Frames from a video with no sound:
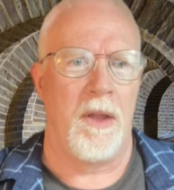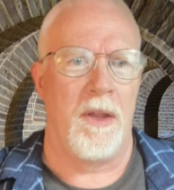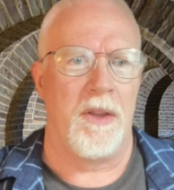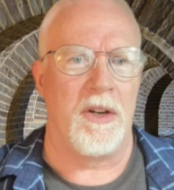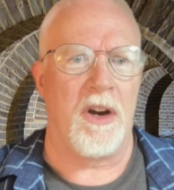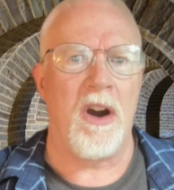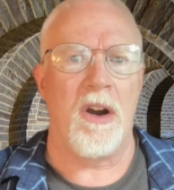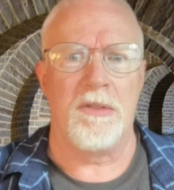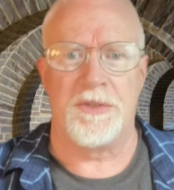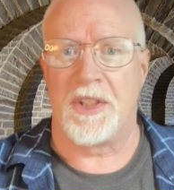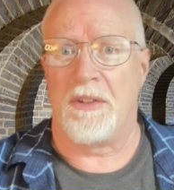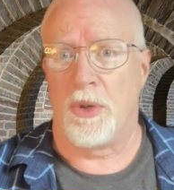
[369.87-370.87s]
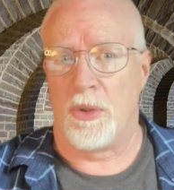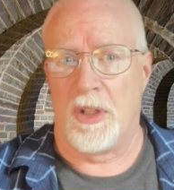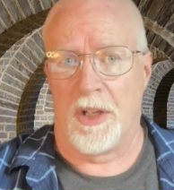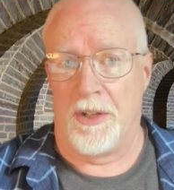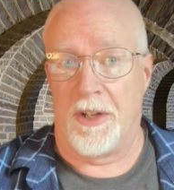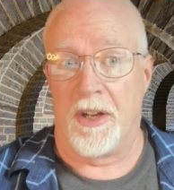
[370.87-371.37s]
There are several
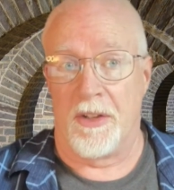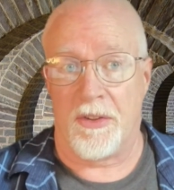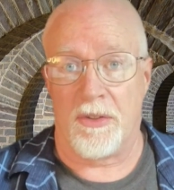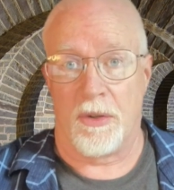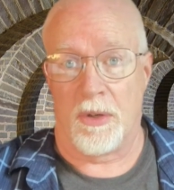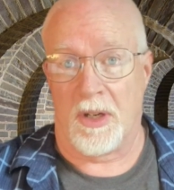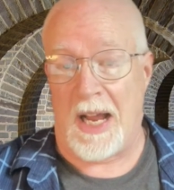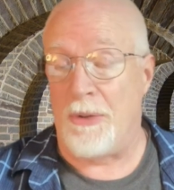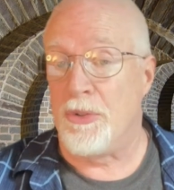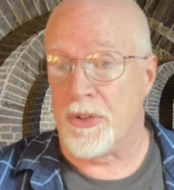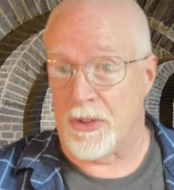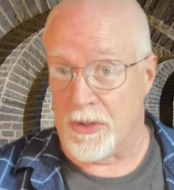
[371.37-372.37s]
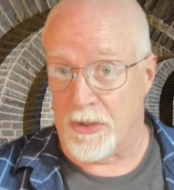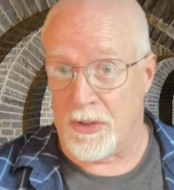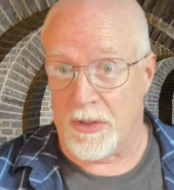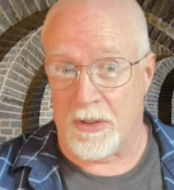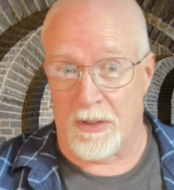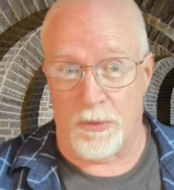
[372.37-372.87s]
little nuggets or
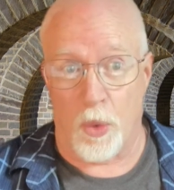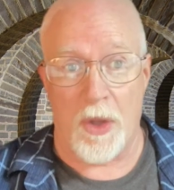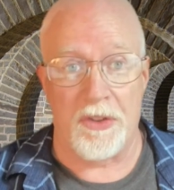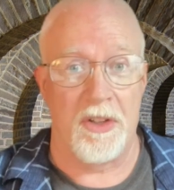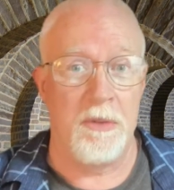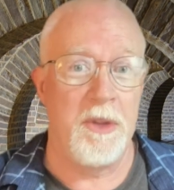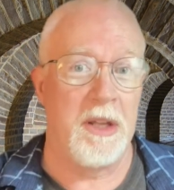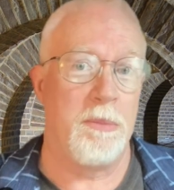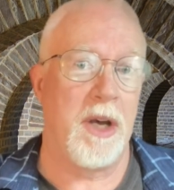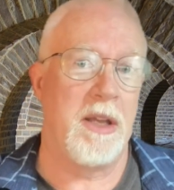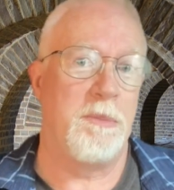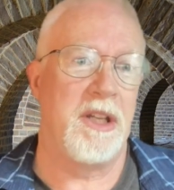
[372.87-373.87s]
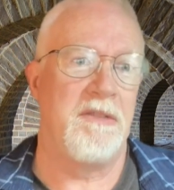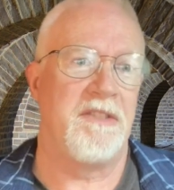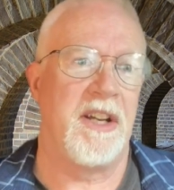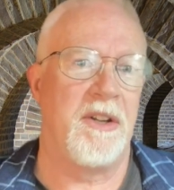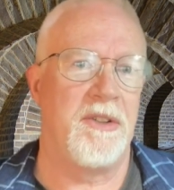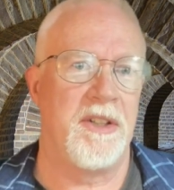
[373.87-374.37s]
ounces of wisdom that might be
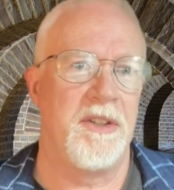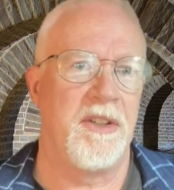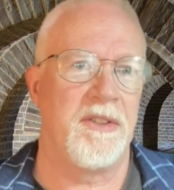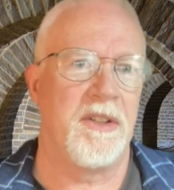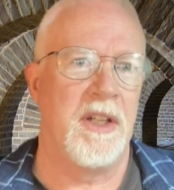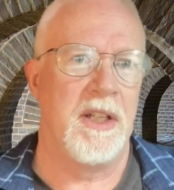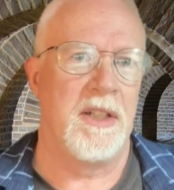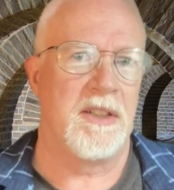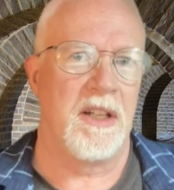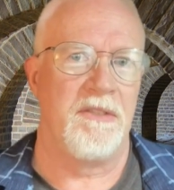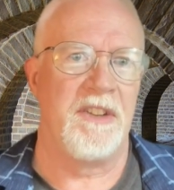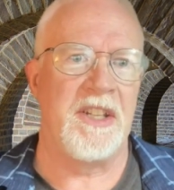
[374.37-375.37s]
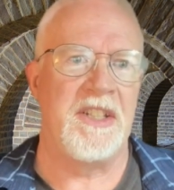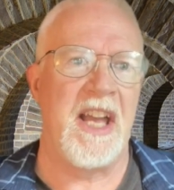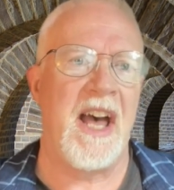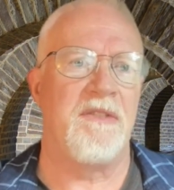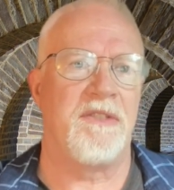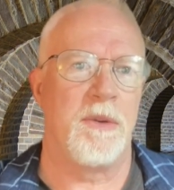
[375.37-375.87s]
found in this little
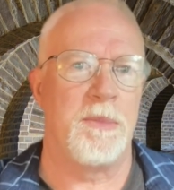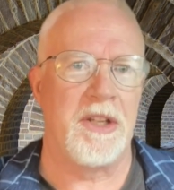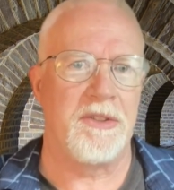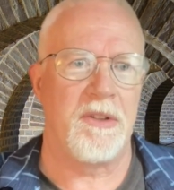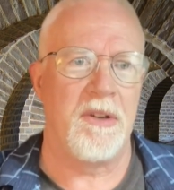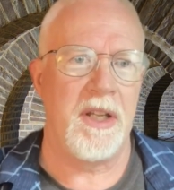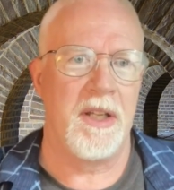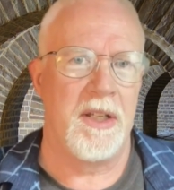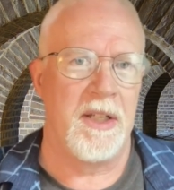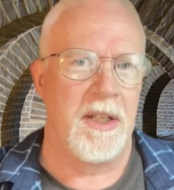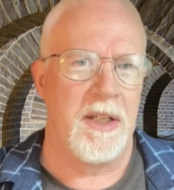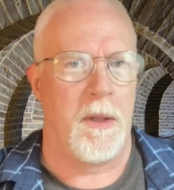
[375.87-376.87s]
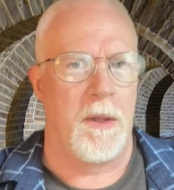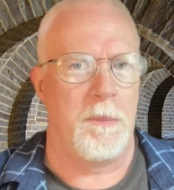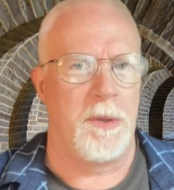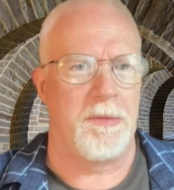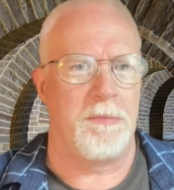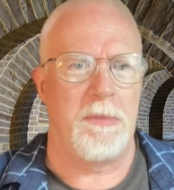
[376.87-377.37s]
vignette from history,
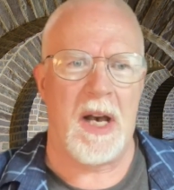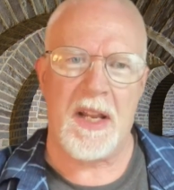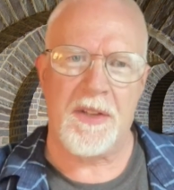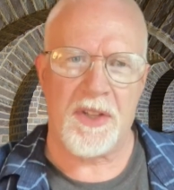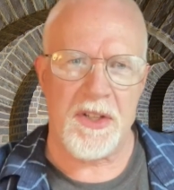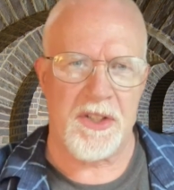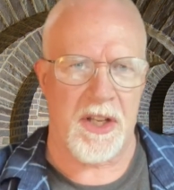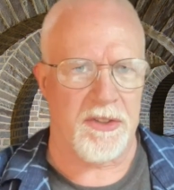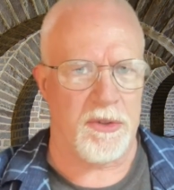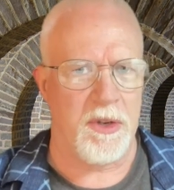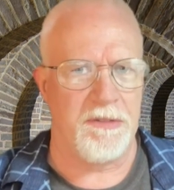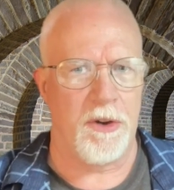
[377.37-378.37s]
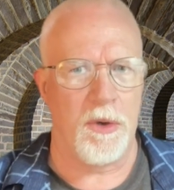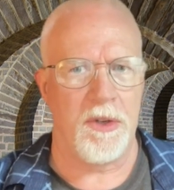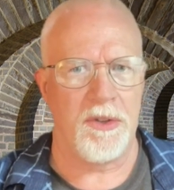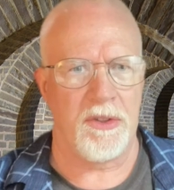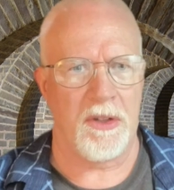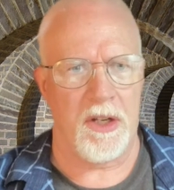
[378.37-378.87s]
but might I suggest we
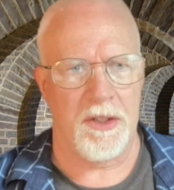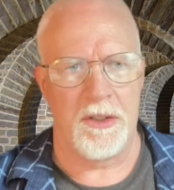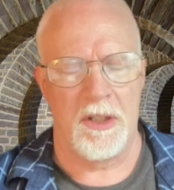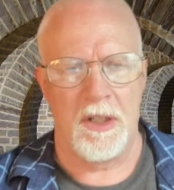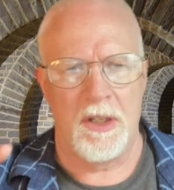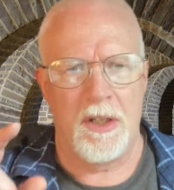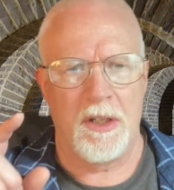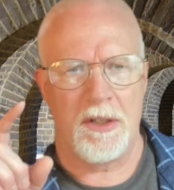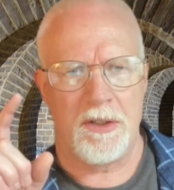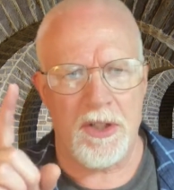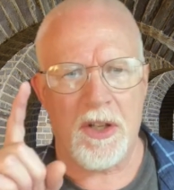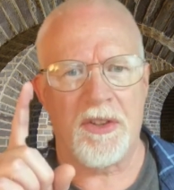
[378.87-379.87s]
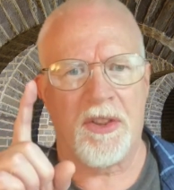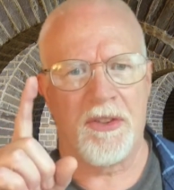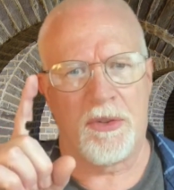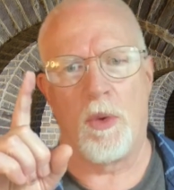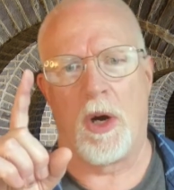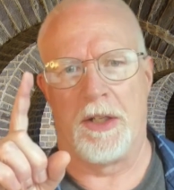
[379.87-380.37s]
focus on just
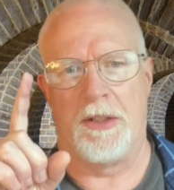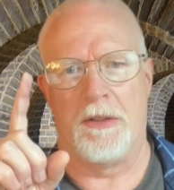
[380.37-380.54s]
this one.